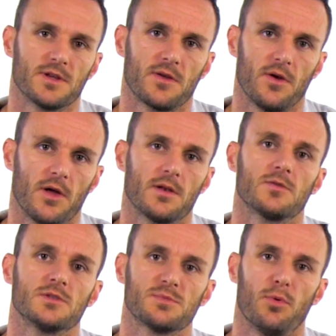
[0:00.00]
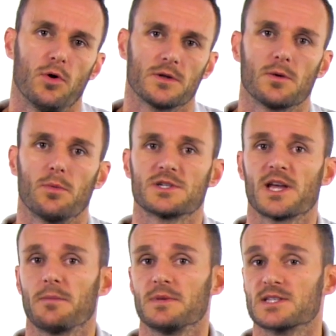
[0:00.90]
return to sport, which
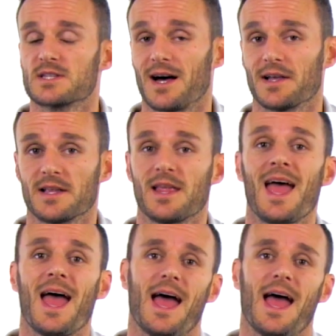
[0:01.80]
can be started